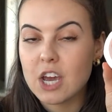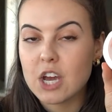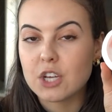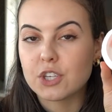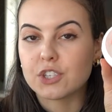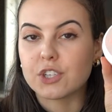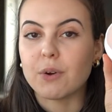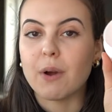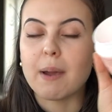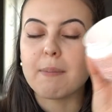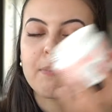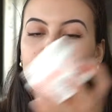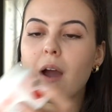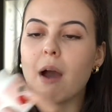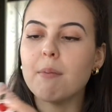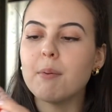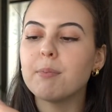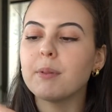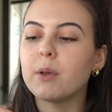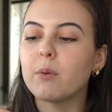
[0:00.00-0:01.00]
so I
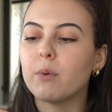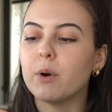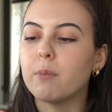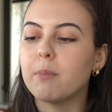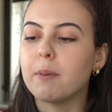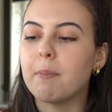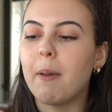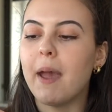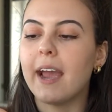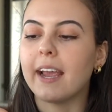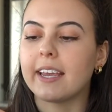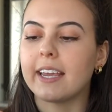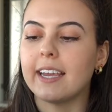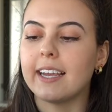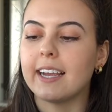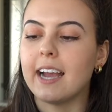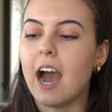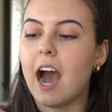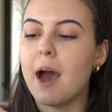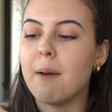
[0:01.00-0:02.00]
probably will be
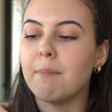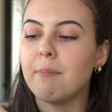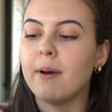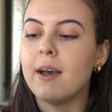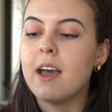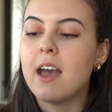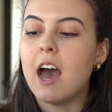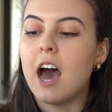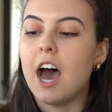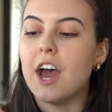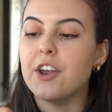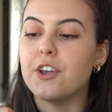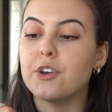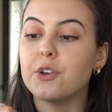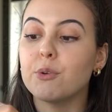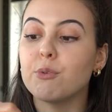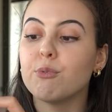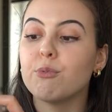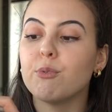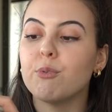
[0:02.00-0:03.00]
picking up a
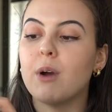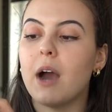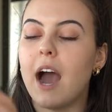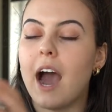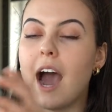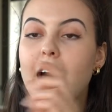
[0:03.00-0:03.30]
new